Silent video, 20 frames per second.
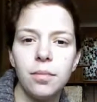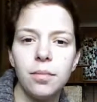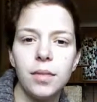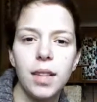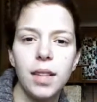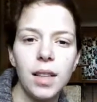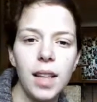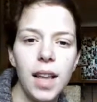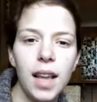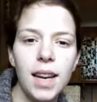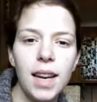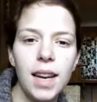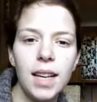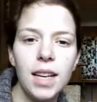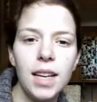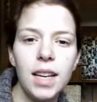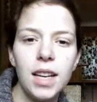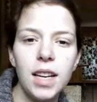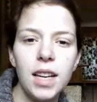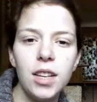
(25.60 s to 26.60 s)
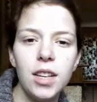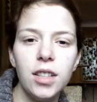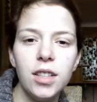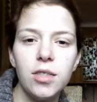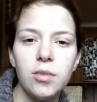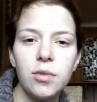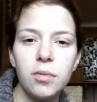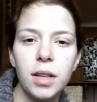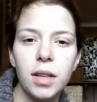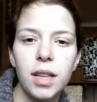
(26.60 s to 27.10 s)
The lighting in here
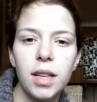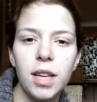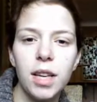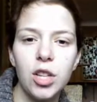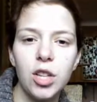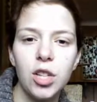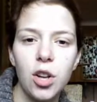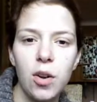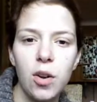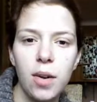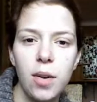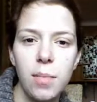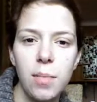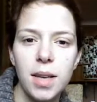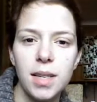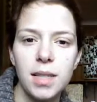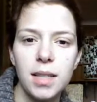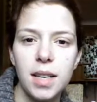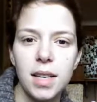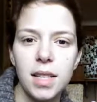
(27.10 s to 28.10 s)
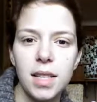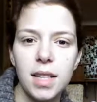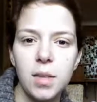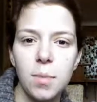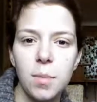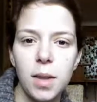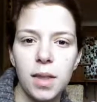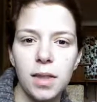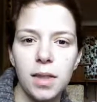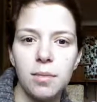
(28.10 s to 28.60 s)
is really showing my zits,
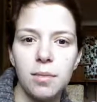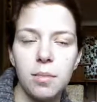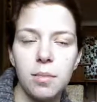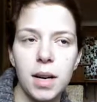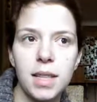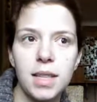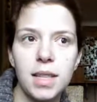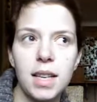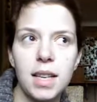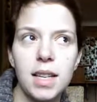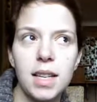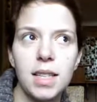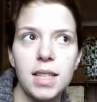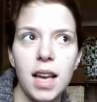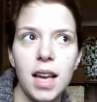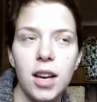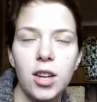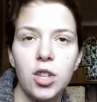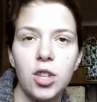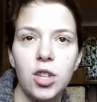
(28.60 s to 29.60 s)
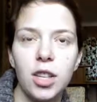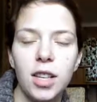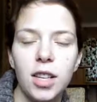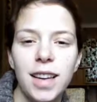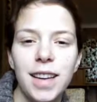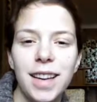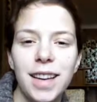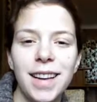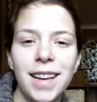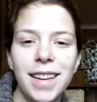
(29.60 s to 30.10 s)
but my skin is
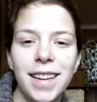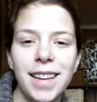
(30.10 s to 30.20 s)
actually